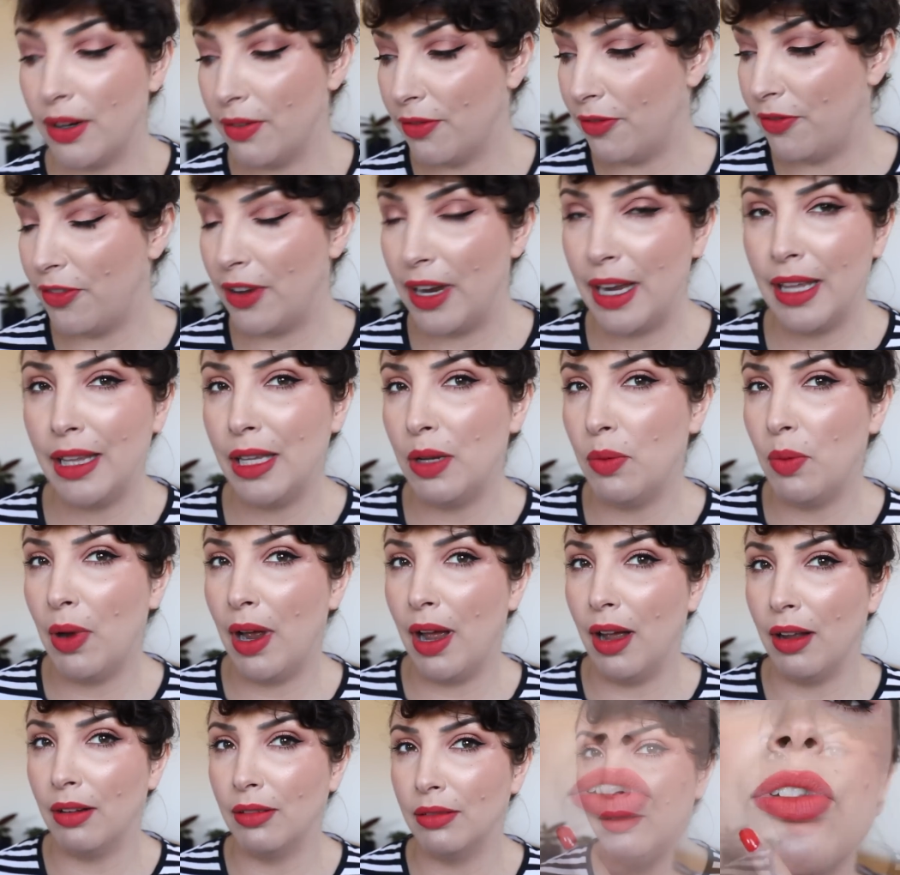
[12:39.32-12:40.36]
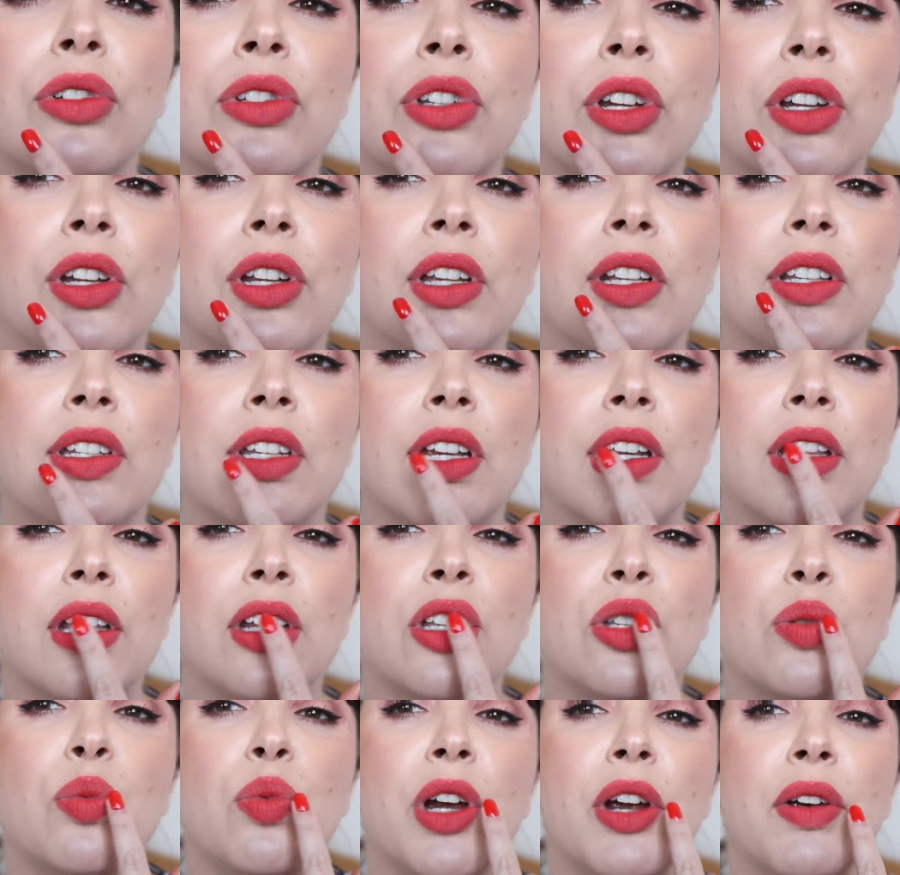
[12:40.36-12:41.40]
fairly well. So you can see that
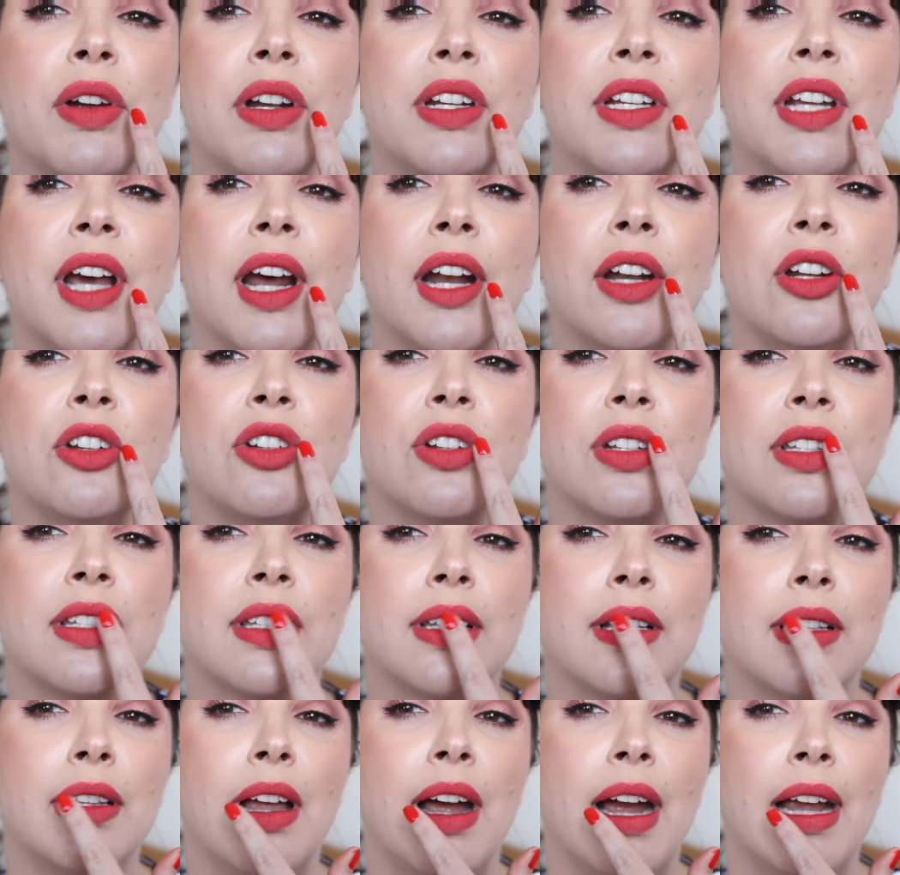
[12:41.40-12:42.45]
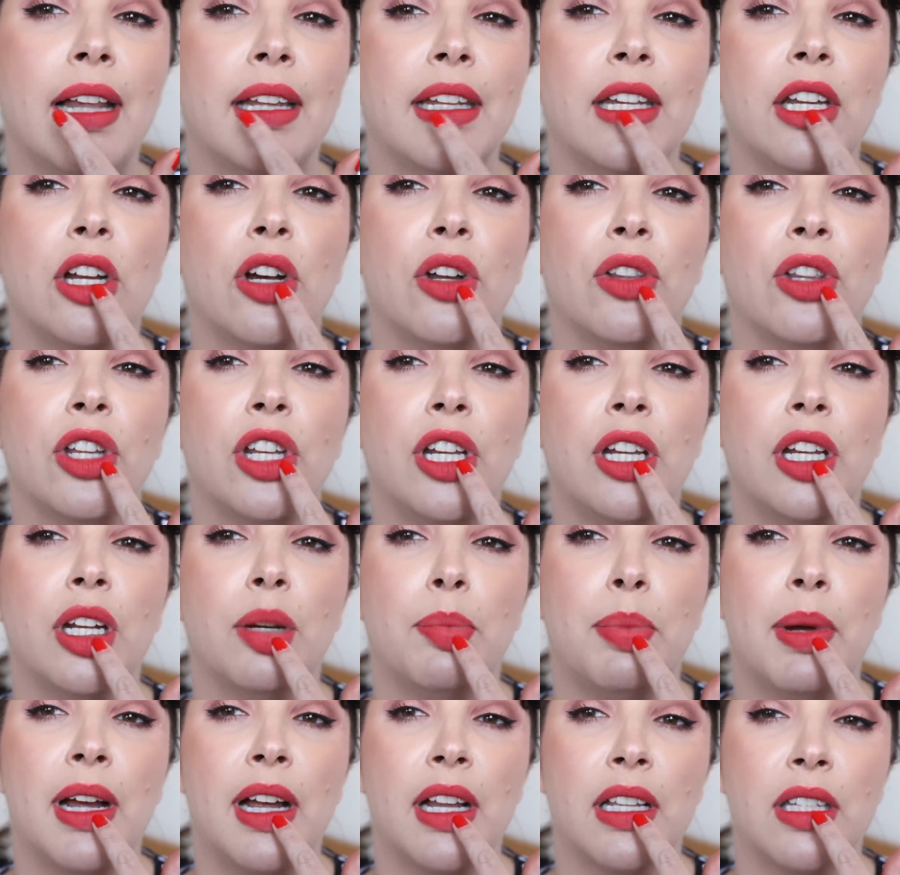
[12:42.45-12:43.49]
it's wearing down just slightly on the inner
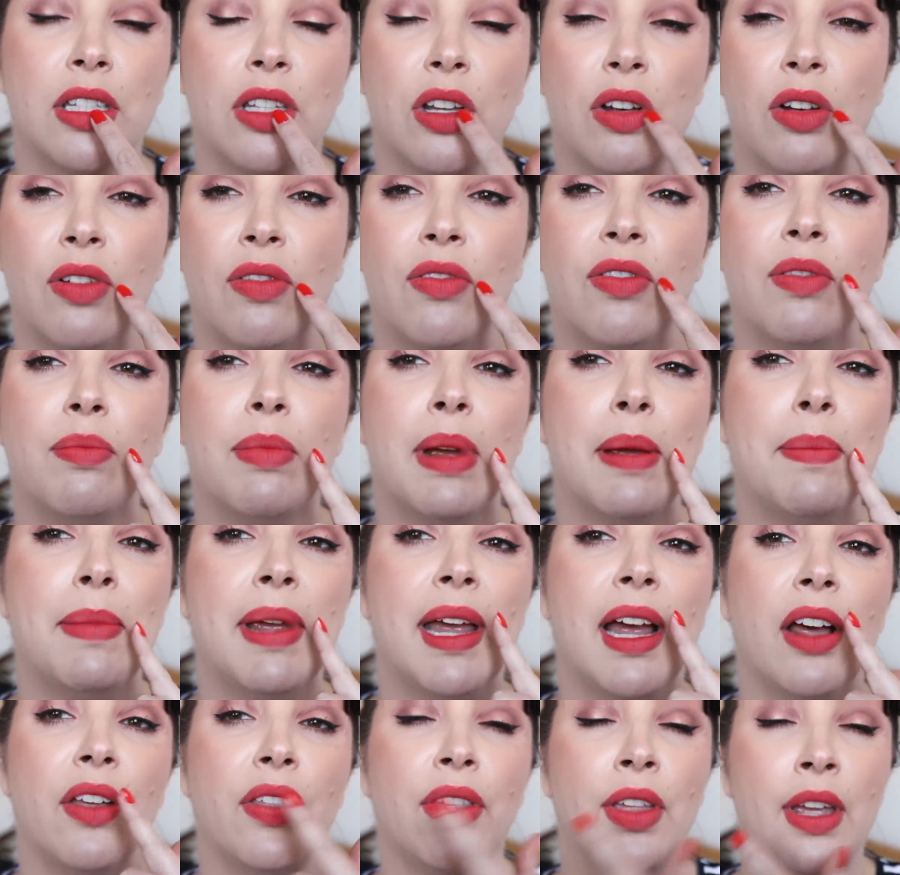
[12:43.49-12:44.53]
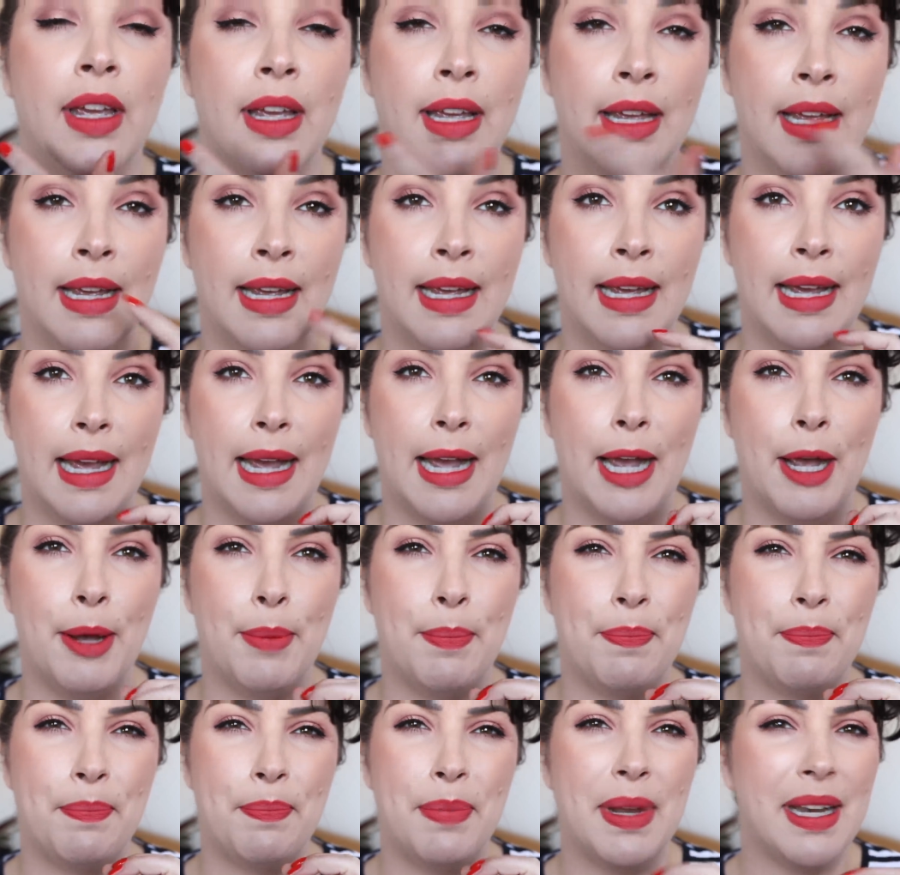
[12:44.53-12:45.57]
parts of my mouth,
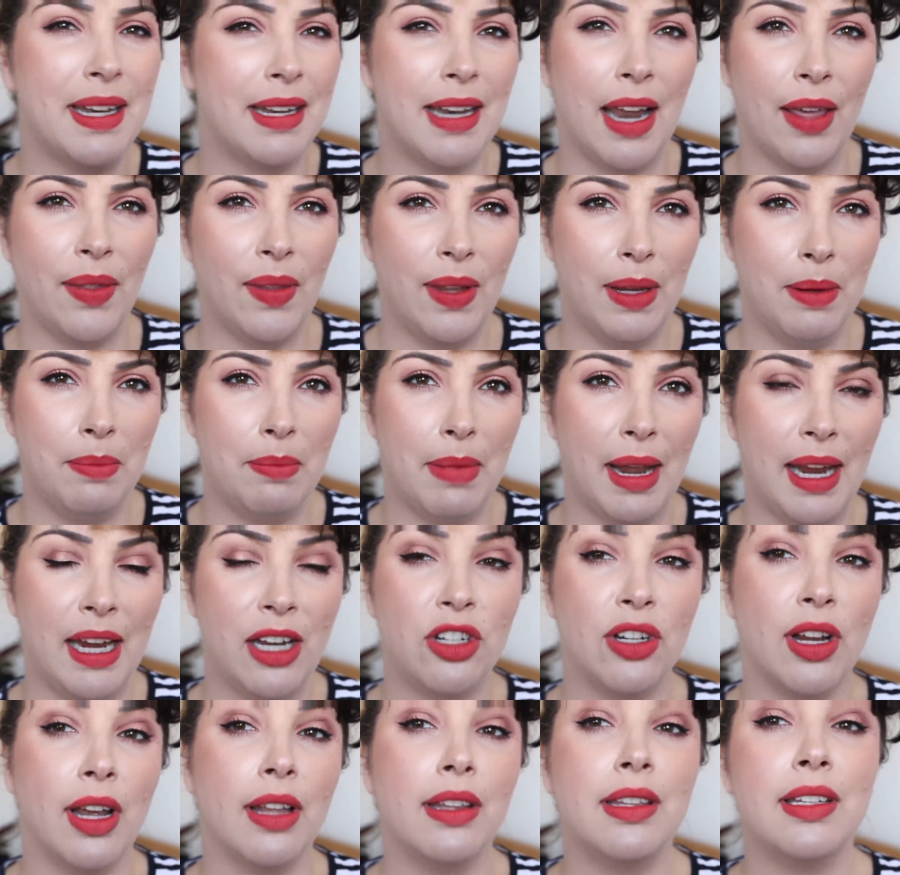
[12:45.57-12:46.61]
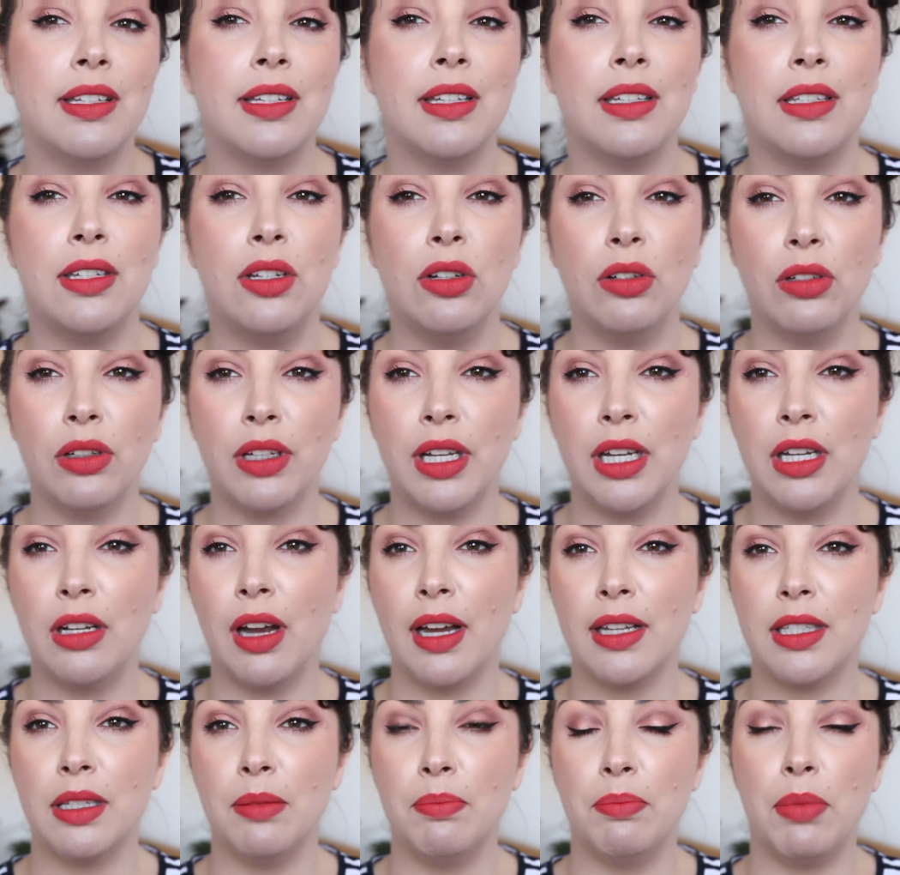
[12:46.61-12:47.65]
but nothing major. This is still looking
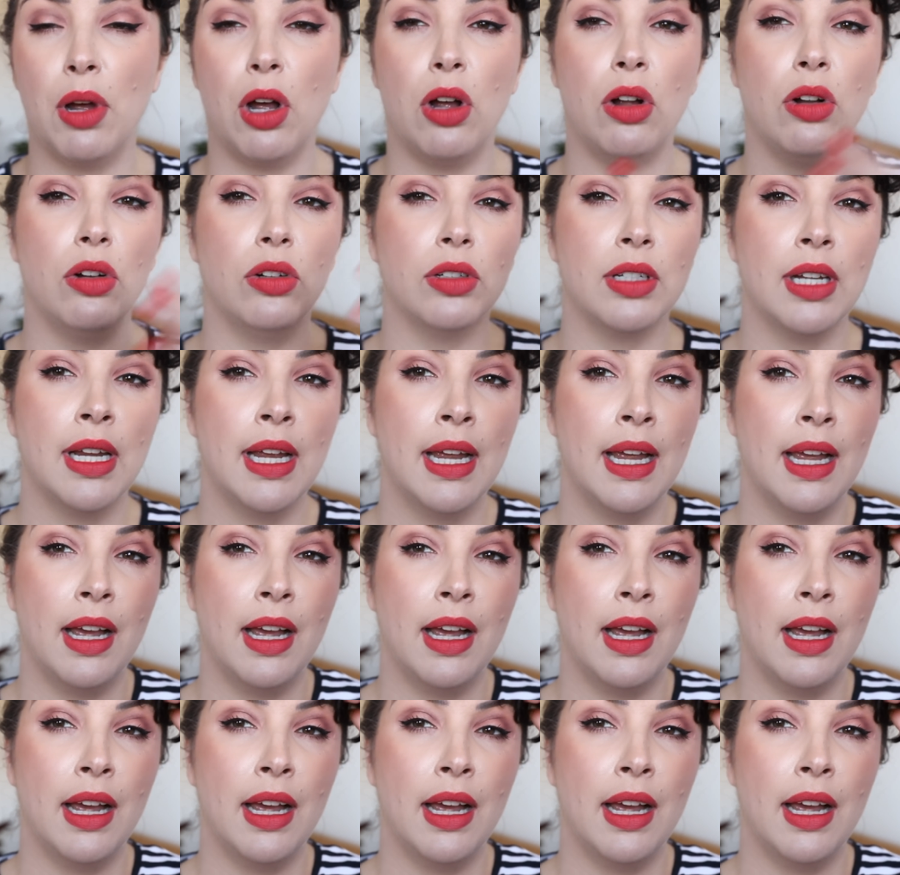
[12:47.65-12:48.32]
nice and bold.